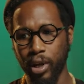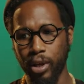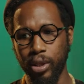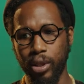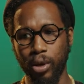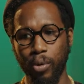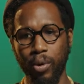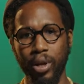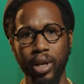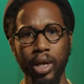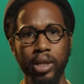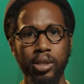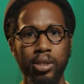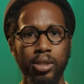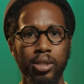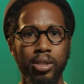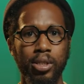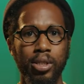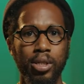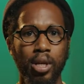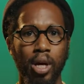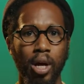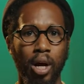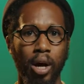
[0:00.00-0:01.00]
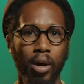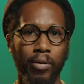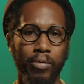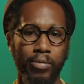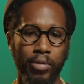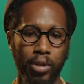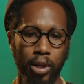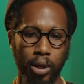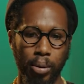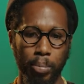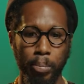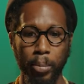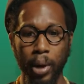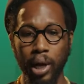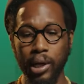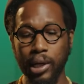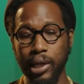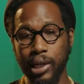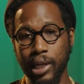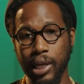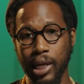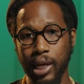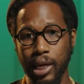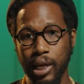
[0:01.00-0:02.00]
the relation of the
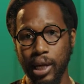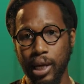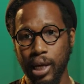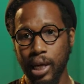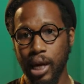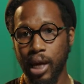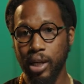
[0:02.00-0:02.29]
melody